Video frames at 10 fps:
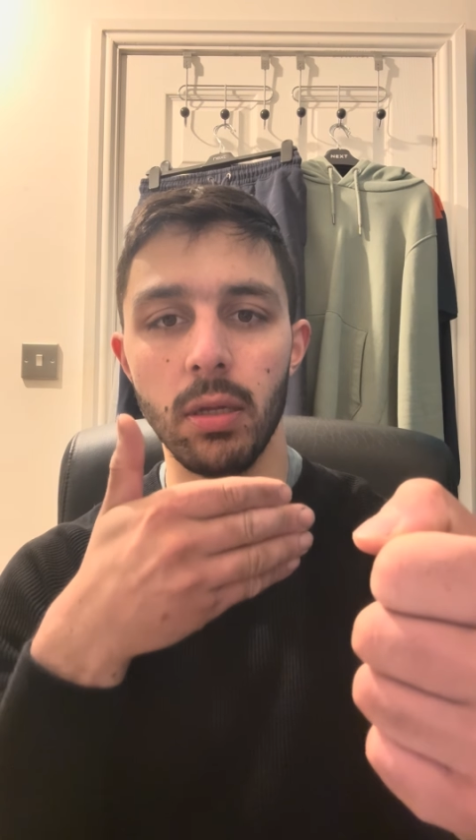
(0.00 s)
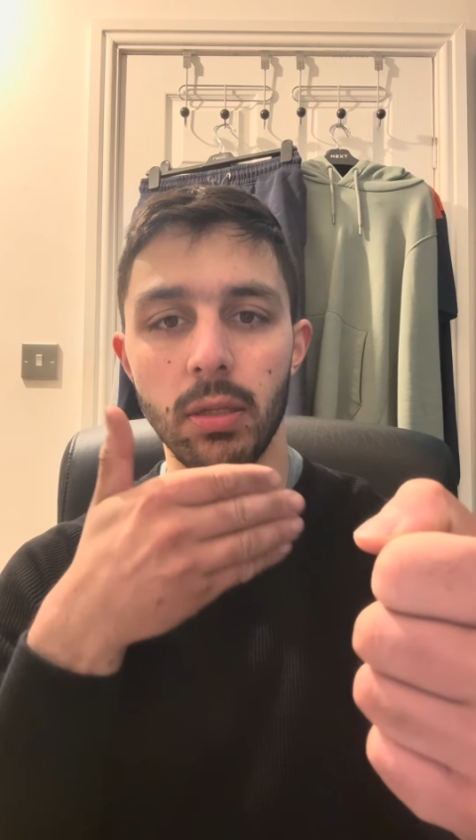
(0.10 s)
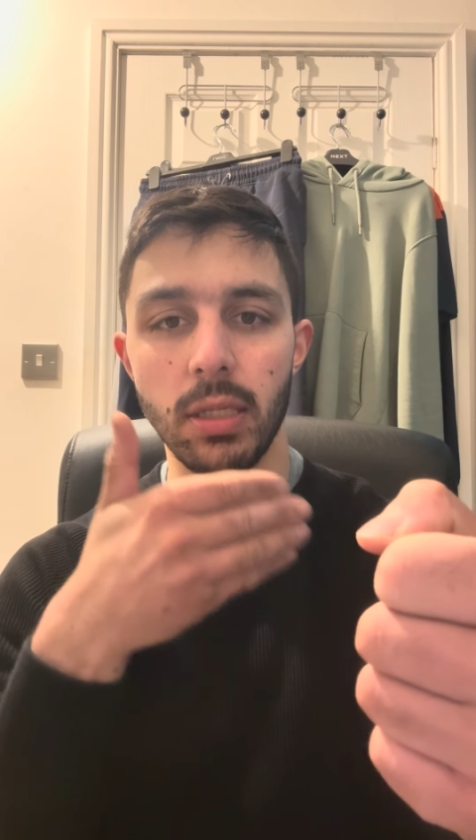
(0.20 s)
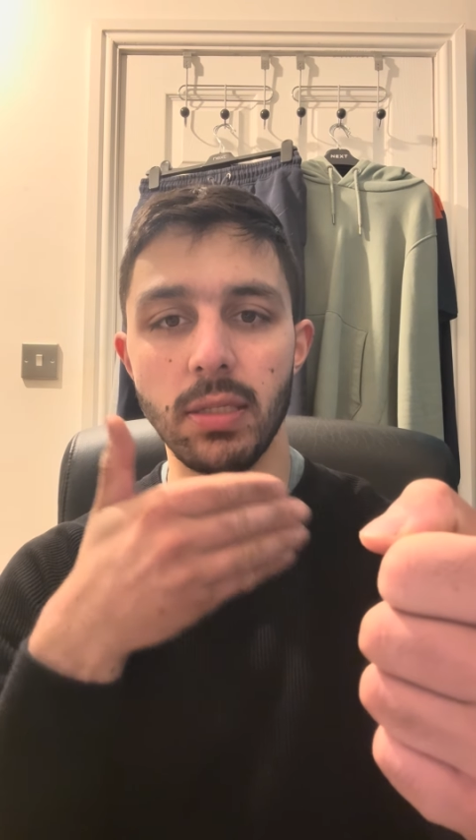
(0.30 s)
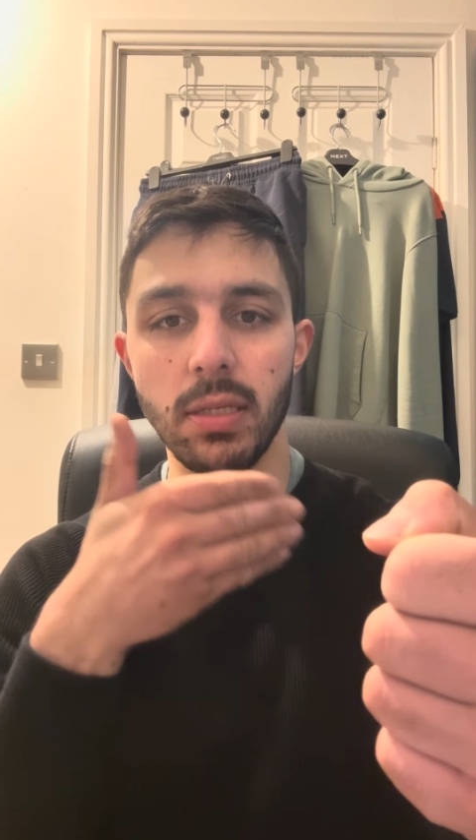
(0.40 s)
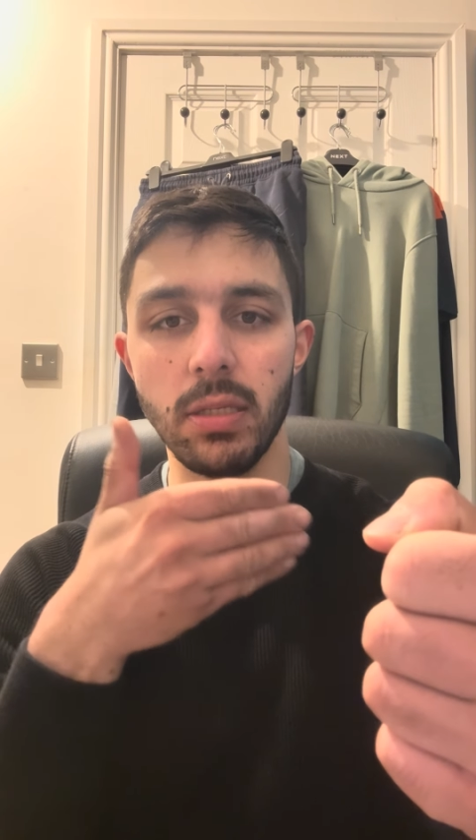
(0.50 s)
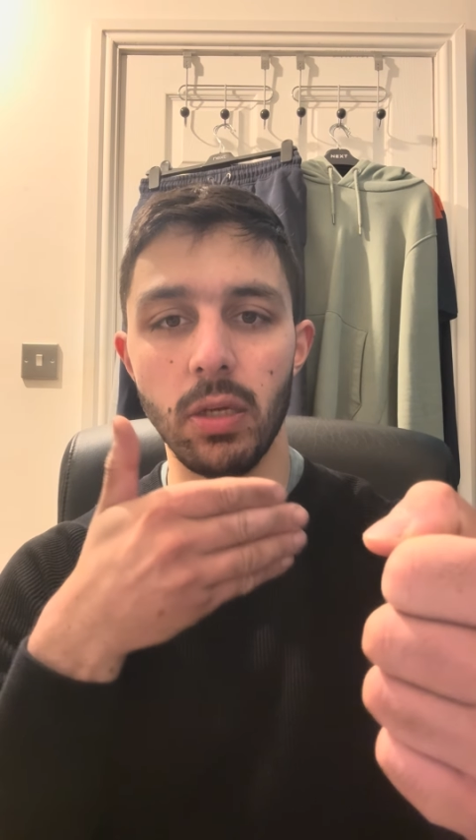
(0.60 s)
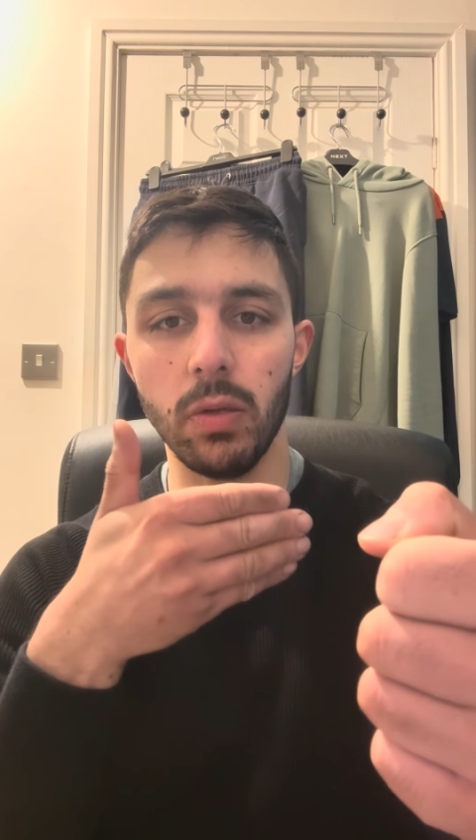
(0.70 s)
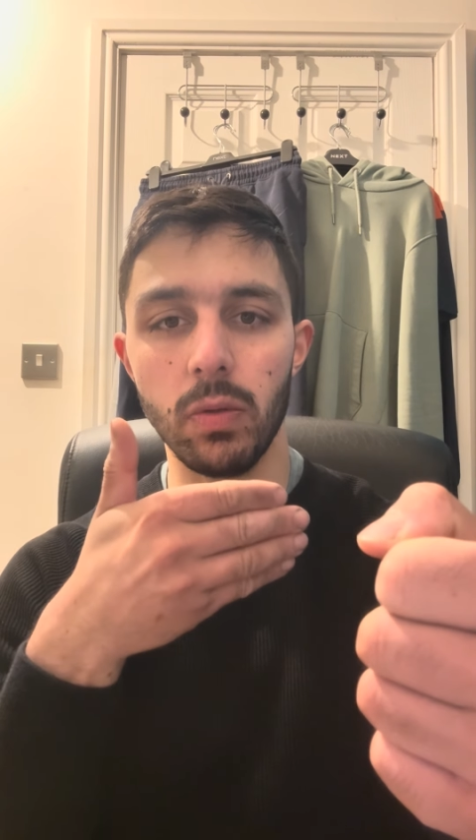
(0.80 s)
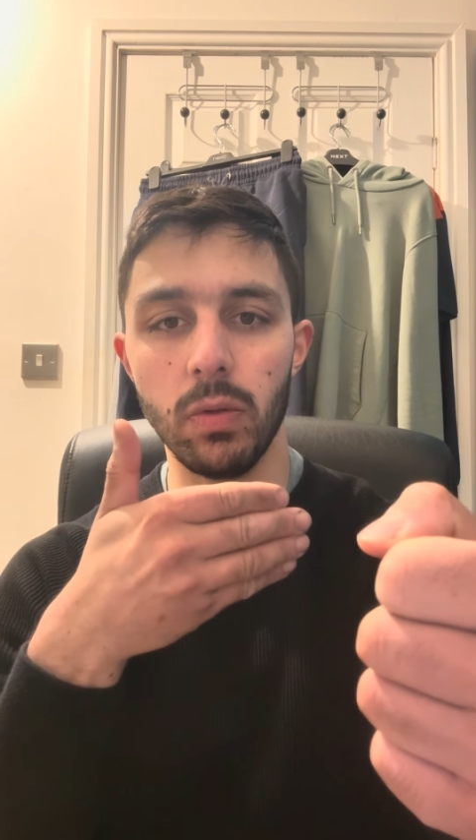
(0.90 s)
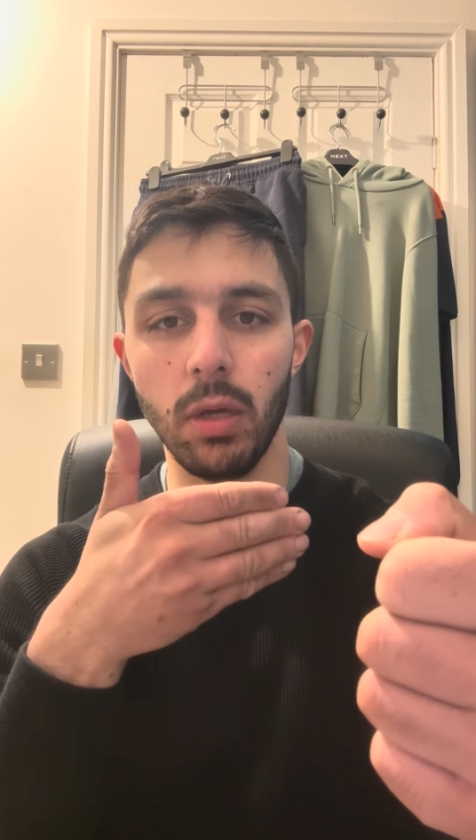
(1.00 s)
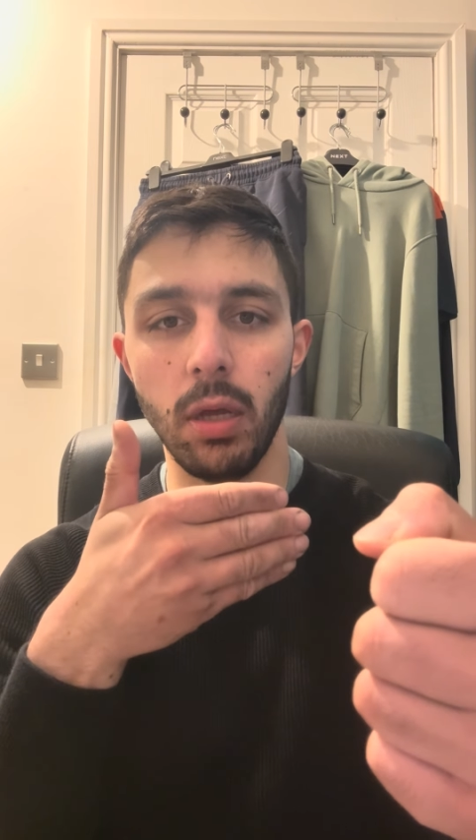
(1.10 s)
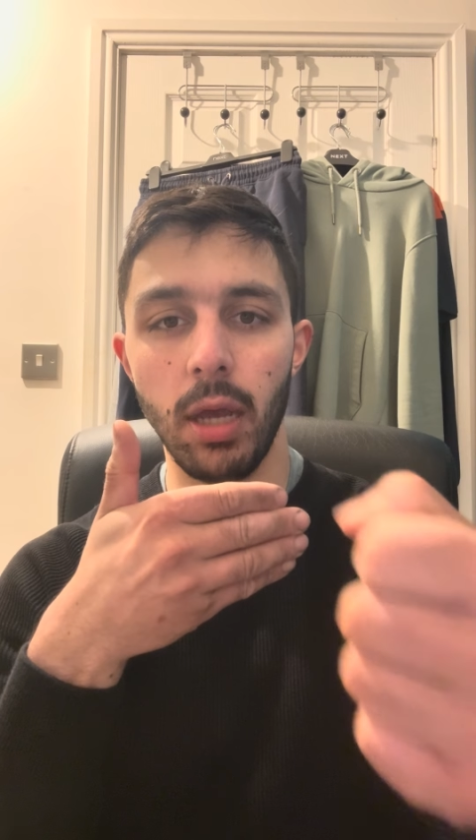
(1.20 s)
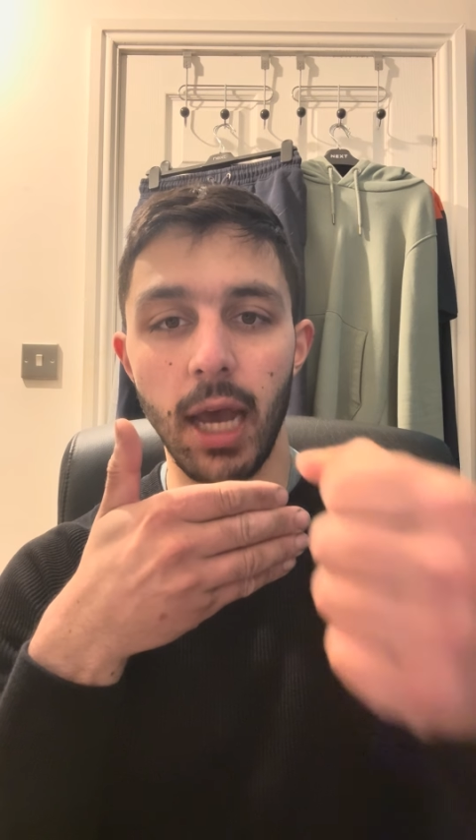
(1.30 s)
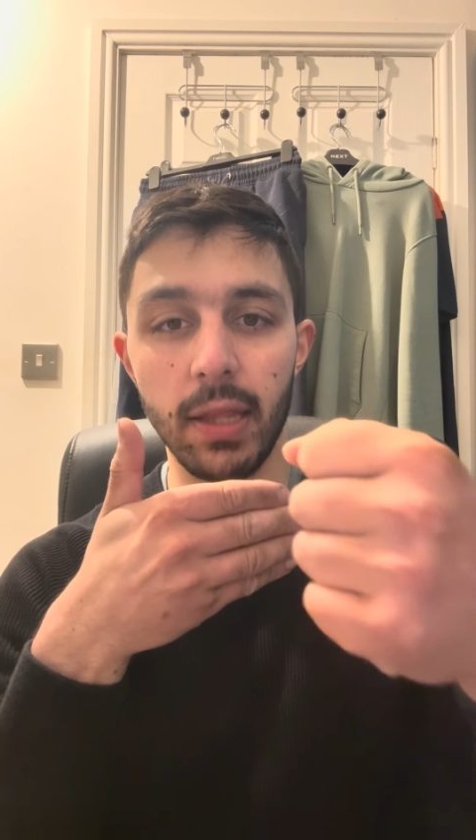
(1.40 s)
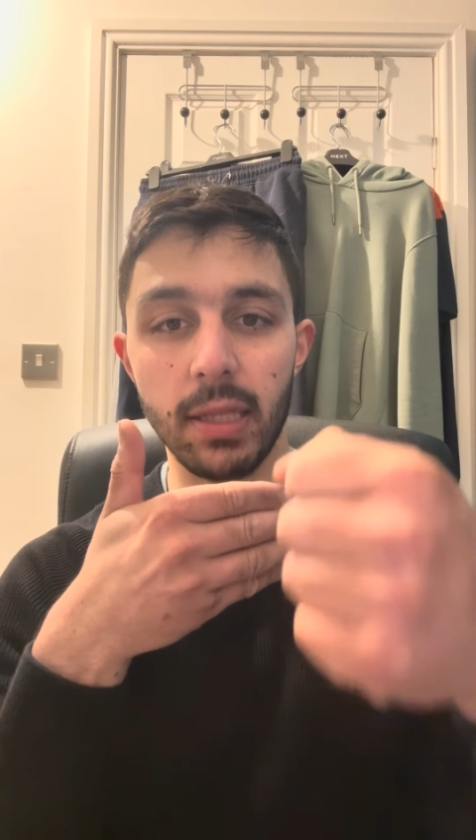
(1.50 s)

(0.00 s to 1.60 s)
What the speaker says: This is you, and